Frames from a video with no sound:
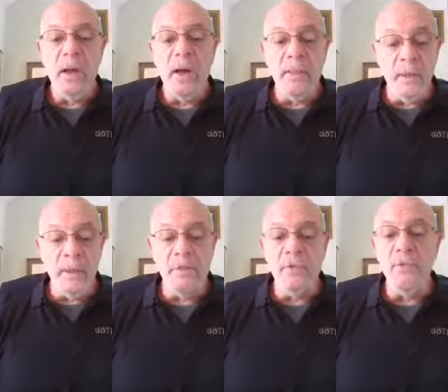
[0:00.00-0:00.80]
Um,
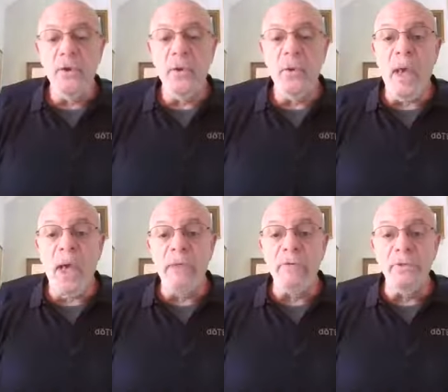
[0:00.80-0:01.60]
if you
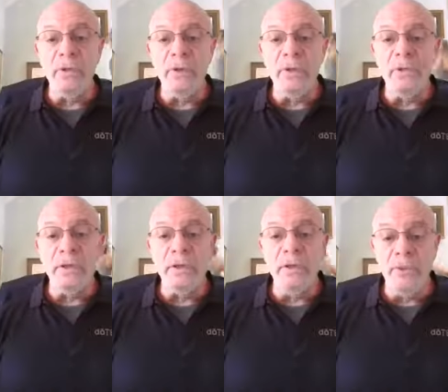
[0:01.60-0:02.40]
haven't joined us
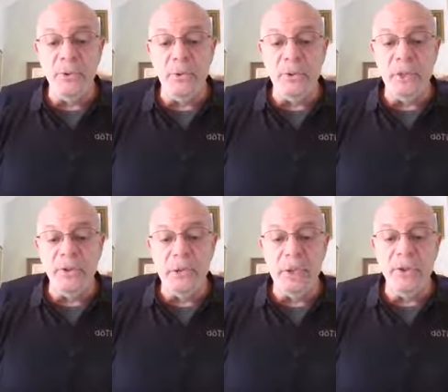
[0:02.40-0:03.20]
in continuing
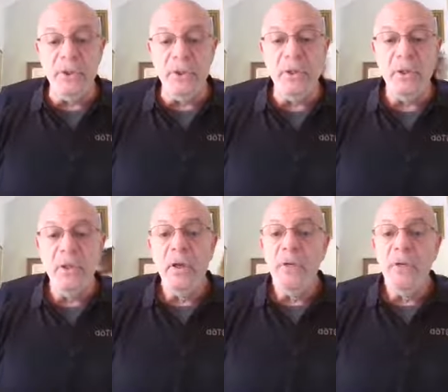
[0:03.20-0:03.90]
education,